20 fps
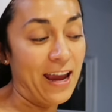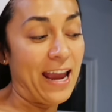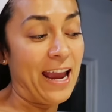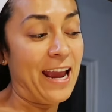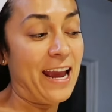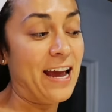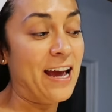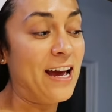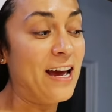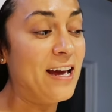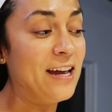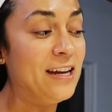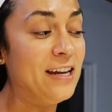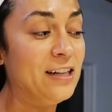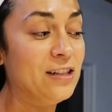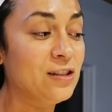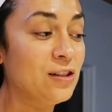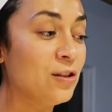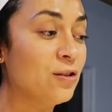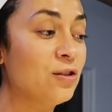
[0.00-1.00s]
And
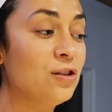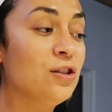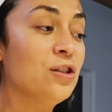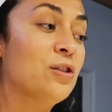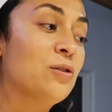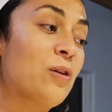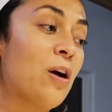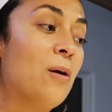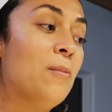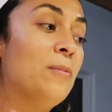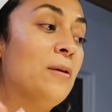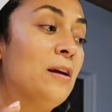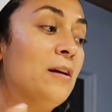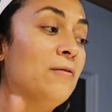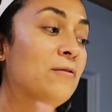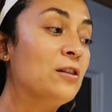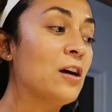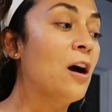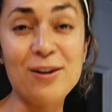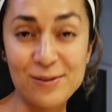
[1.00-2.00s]
it's literally just ground
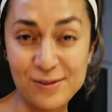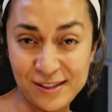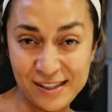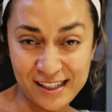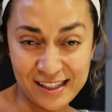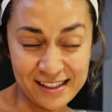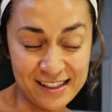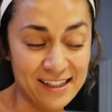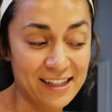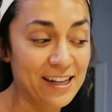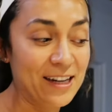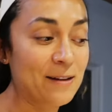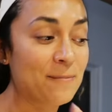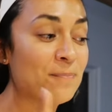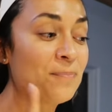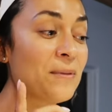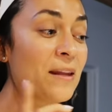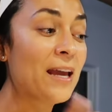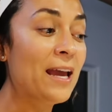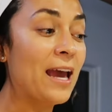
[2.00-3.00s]
beef, taco seasoning,
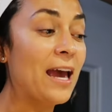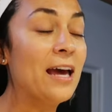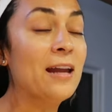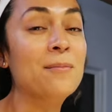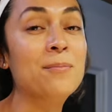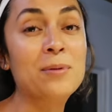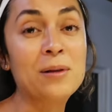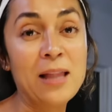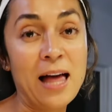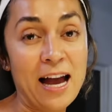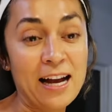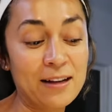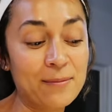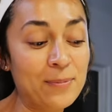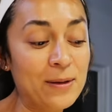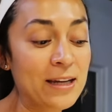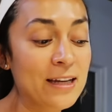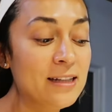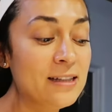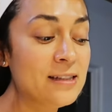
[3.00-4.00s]
and black
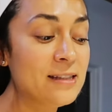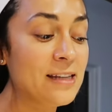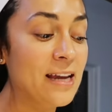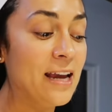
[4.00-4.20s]
beans.